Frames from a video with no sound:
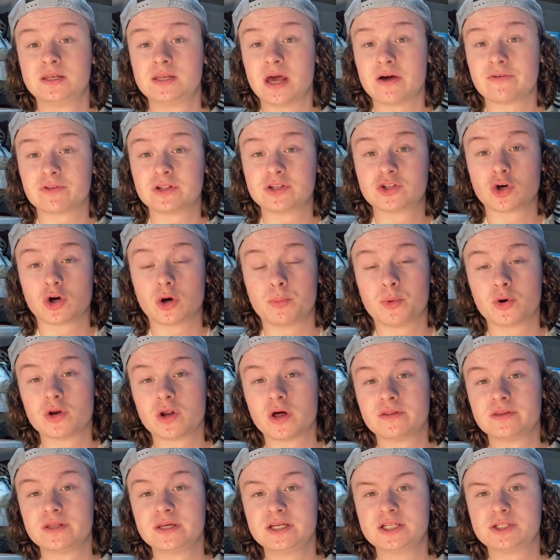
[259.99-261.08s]
Definitely took a punt
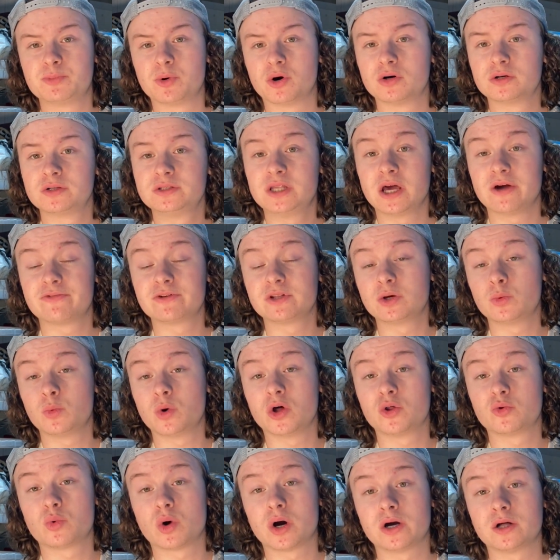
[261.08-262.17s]
on these, but definitely
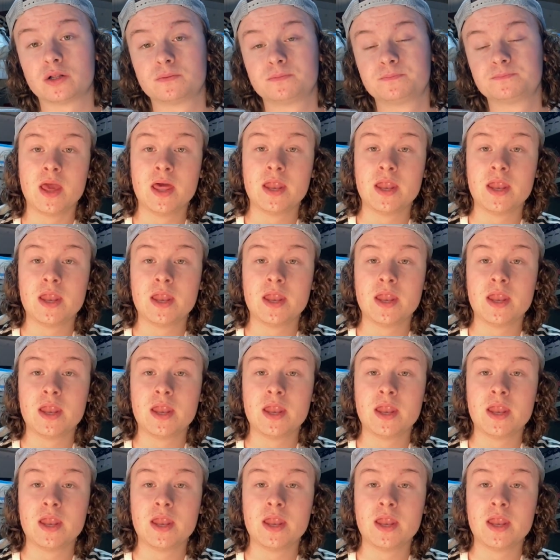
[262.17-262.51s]
worthwhile.